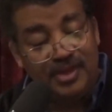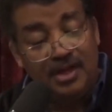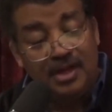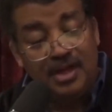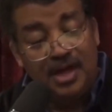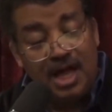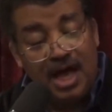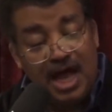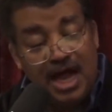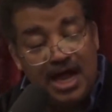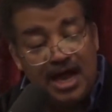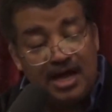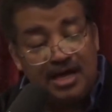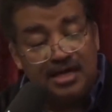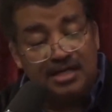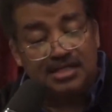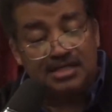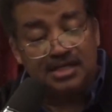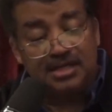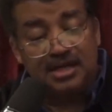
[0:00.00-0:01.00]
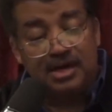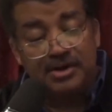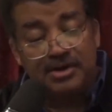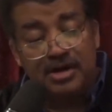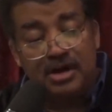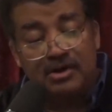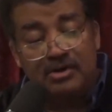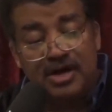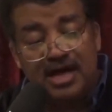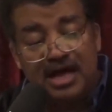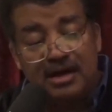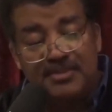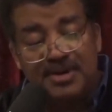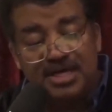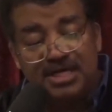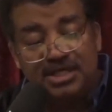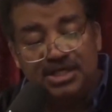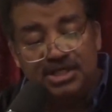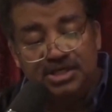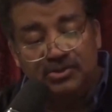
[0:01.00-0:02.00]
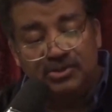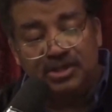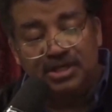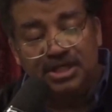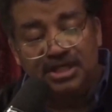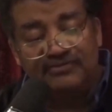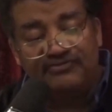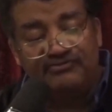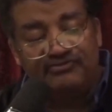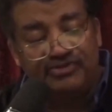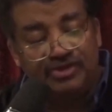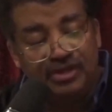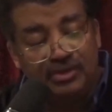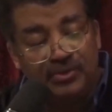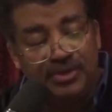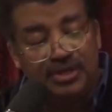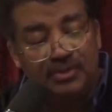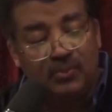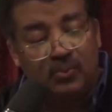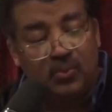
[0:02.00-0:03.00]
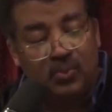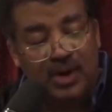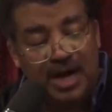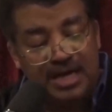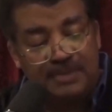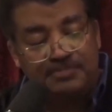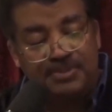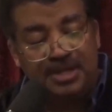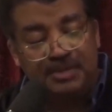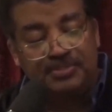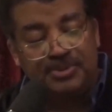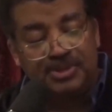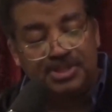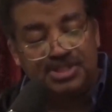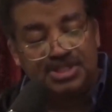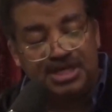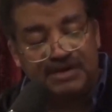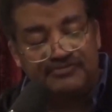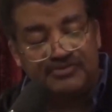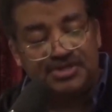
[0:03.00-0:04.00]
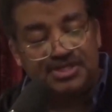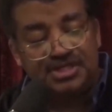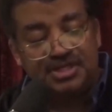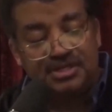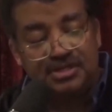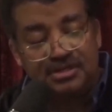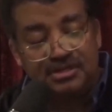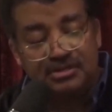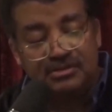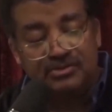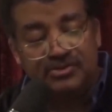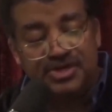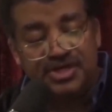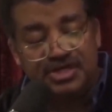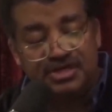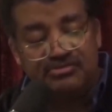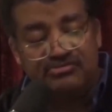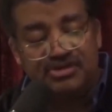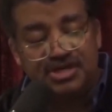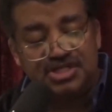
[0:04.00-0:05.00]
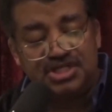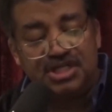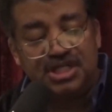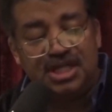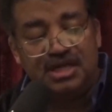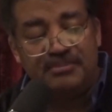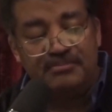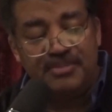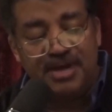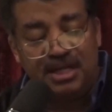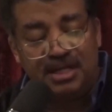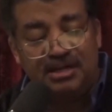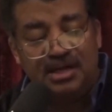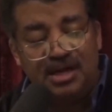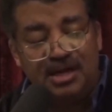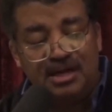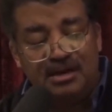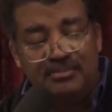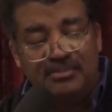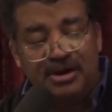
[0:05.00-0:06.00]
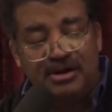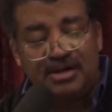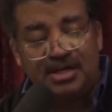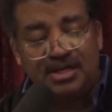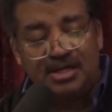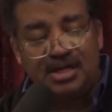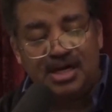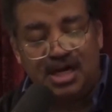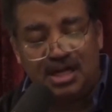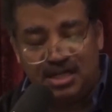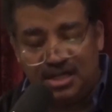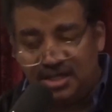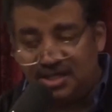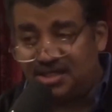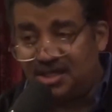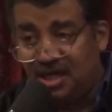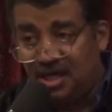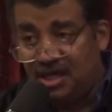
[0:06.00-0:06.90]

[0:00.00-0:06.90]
I honestly don't know how many Euclid-fluent white people Jefferson knew in the original American colonies.